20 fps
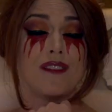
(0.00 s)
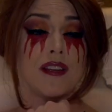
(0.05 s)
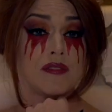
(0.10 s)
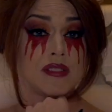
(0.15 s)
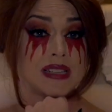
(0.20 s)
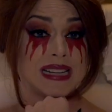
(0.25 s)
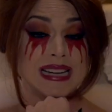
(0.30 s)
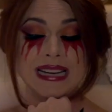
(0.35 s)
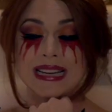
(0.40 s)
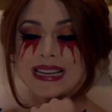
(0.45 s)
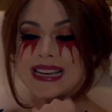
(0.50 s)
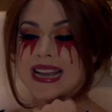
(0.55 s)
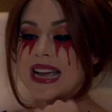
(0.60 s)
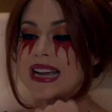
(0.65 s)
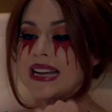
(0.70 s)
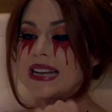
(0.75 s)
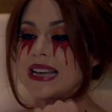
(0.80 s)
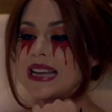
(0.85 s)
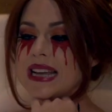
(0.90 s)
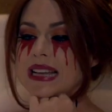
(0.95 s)

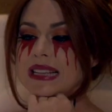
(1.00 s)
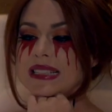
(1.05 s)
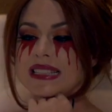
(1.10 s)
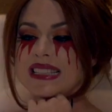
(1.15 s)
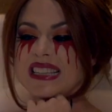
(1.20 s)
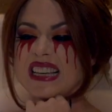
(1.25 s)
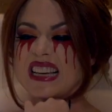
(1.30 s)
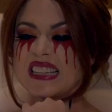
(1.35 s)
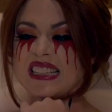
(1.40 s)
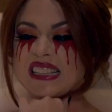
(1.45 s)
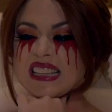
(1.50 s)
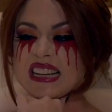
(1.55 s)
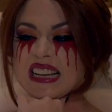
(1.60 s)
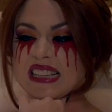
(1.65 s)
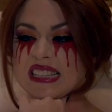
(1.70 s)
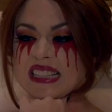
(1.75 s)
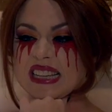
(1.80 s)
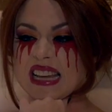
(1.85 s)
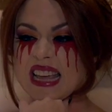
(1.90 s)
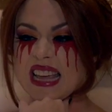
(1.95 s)
1590 and
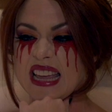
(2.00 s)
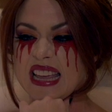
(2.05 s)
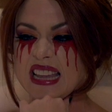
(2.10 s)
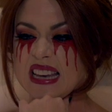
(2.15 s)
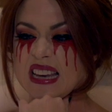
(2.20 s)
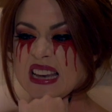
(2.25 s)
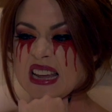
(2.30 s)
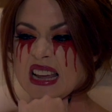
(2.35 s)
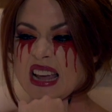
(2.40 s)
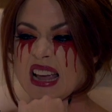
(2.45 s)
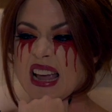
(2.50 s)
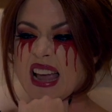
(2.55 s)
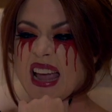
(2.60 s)
1610.